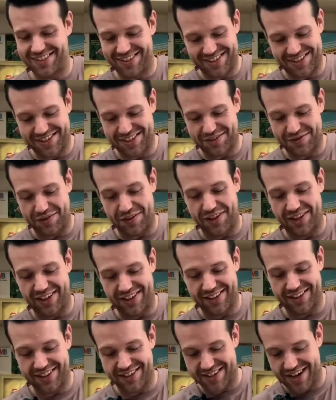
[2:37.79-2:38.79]
This is funny
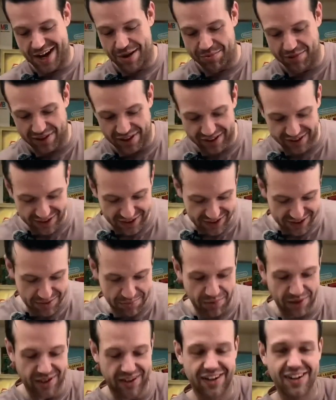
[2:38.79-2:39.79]
that this happened like this,
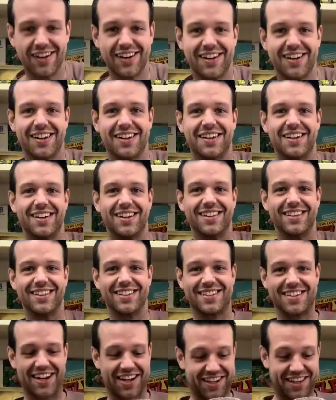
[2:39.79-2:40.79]
but the
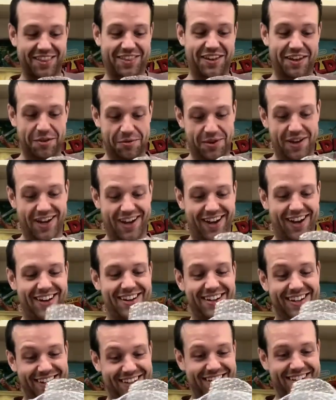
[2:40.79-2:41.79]
second thing we got
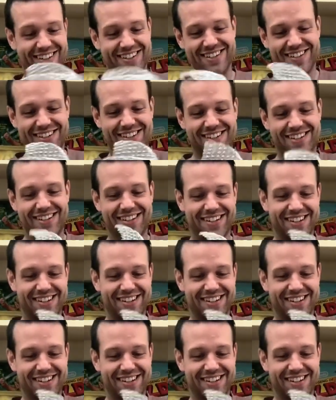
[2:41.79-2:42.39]
is